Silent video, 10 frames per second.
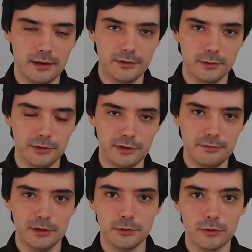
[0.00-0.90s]
So you're
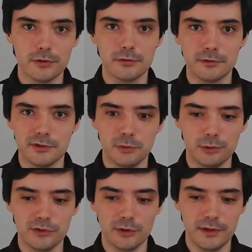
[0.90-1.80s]
giving an order for someone
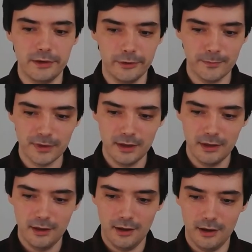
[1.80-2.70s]
who's not here,
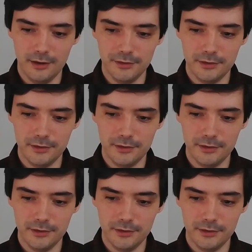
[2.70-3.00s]
and